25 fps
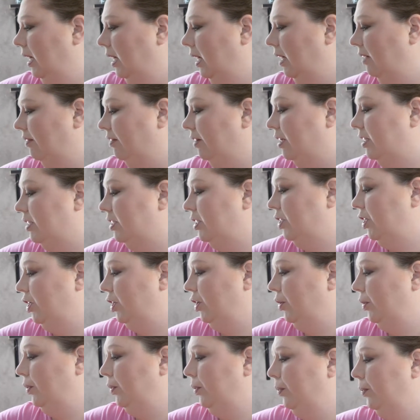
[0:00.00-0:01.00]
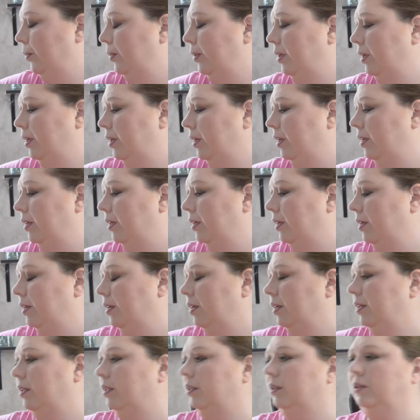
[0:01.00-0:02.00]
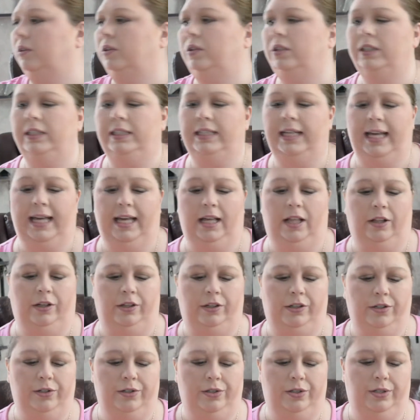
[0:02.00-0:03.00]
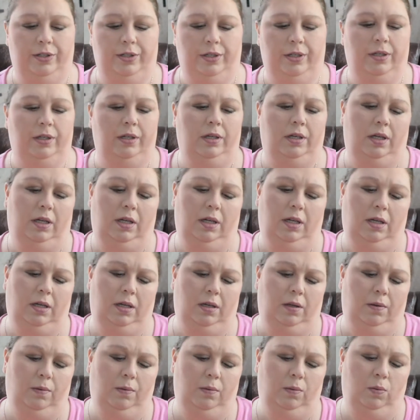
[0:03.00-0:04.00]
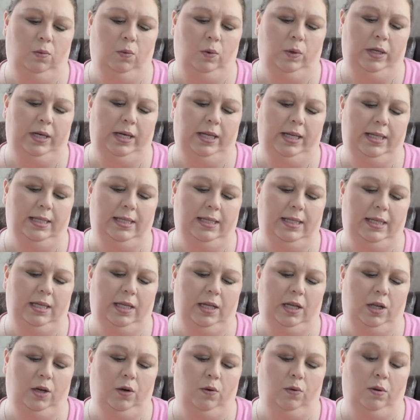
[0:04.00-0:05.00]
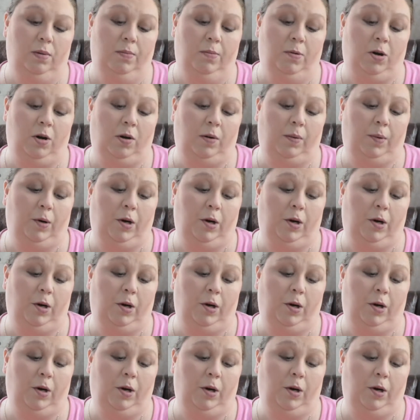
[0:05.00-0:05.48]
I've got two Laura Gellers. Uh, one is in Rhubarb